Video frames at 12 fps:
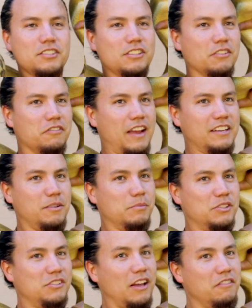She's a Phantom
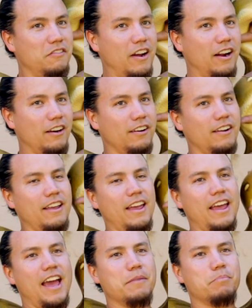Sunfire
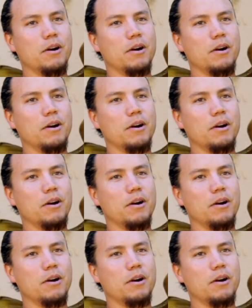Het